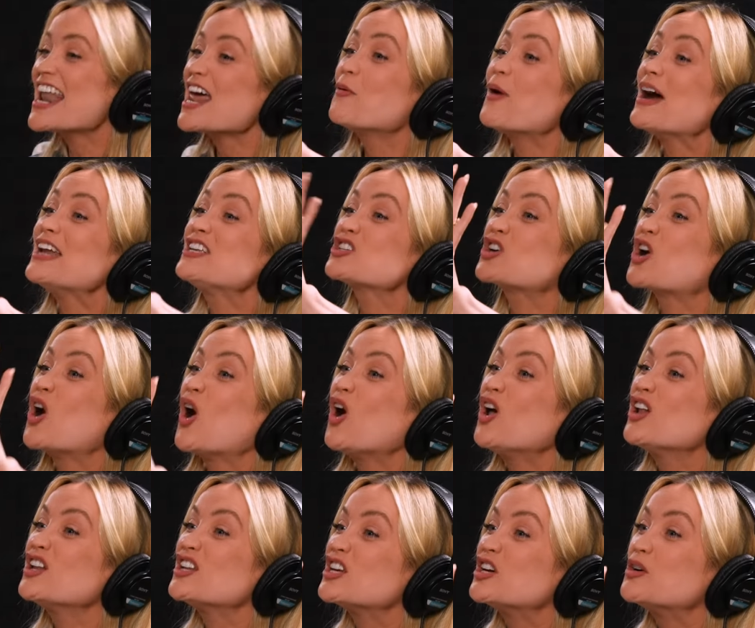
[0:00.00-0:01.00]
I went to
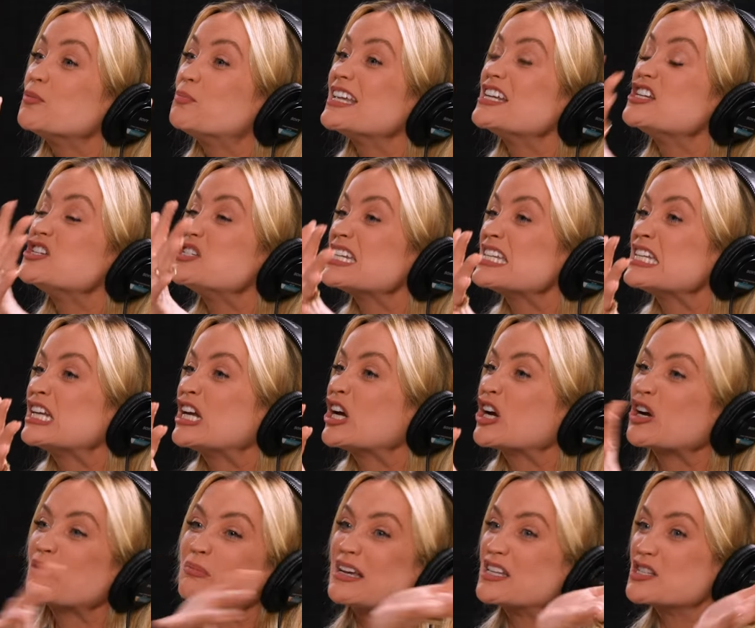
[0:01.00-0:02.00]
call you, but then you didn't
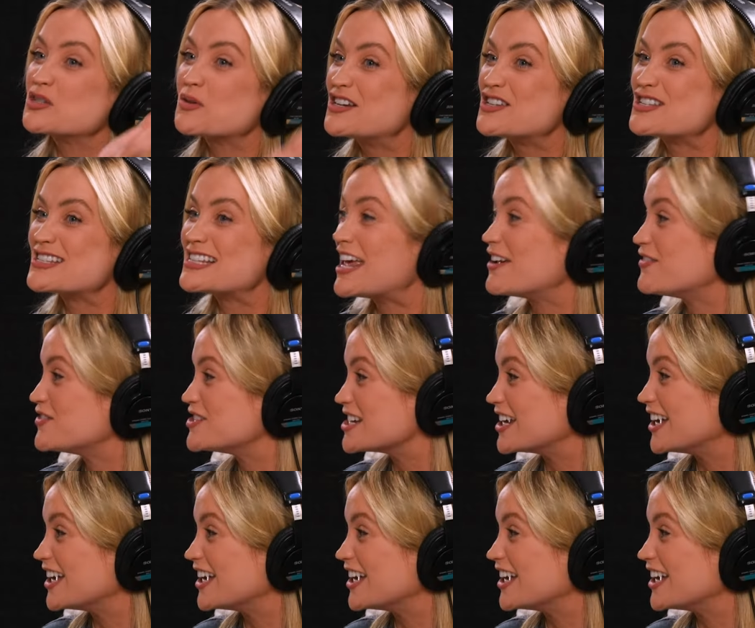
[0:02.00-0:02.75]
hear me, so I just left you.